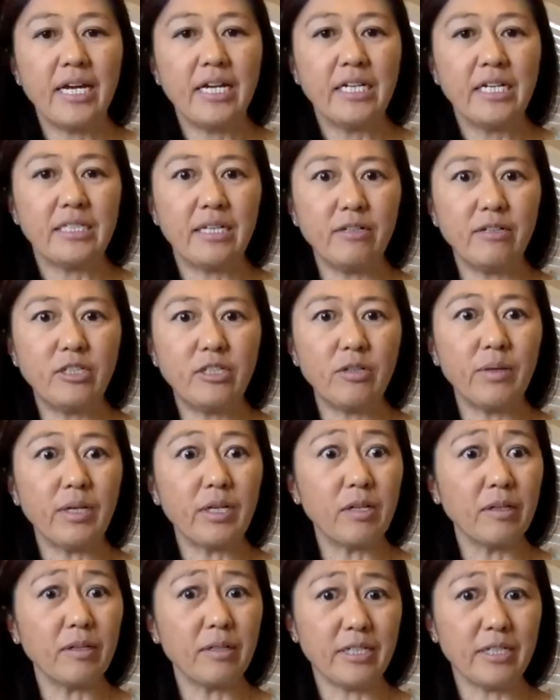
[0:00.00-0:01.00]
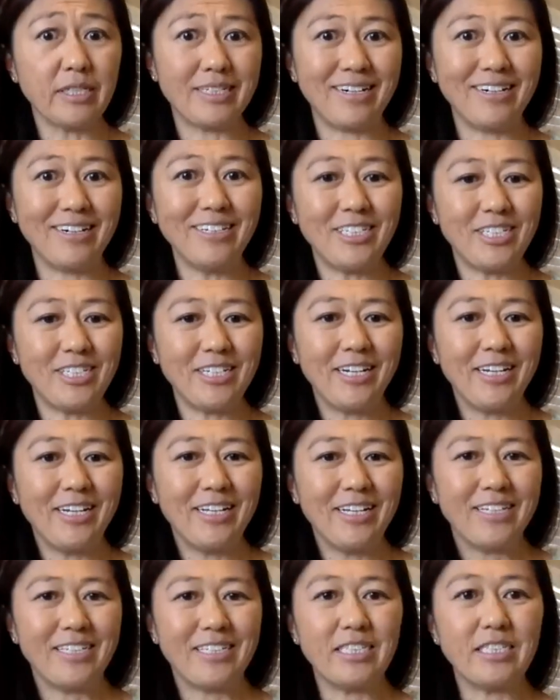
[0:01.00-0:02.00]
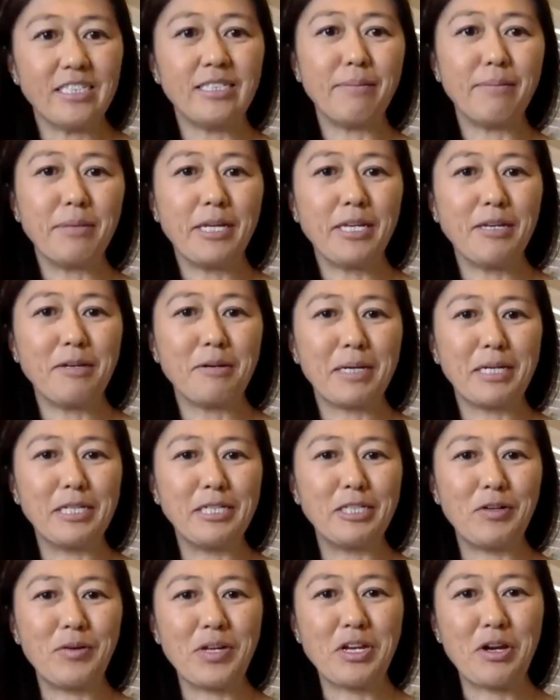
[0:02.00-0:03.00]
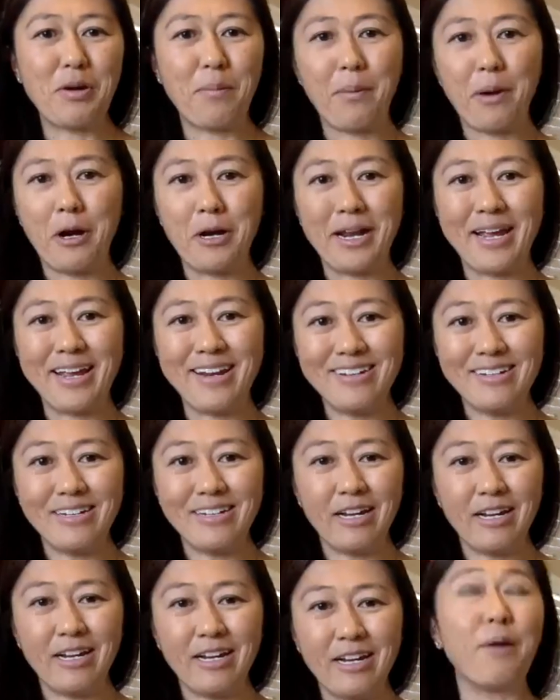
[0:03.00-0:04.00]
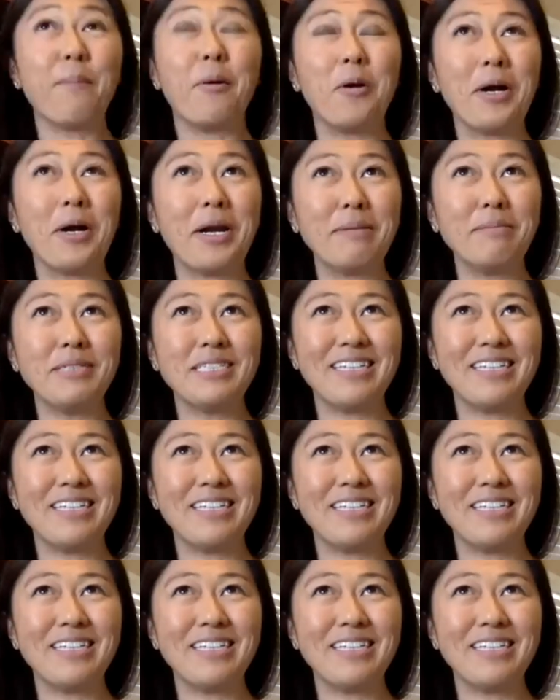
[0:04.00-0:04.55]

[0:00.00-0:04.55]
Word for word: So do a Google search this is something you can do in your burden, in your boredom,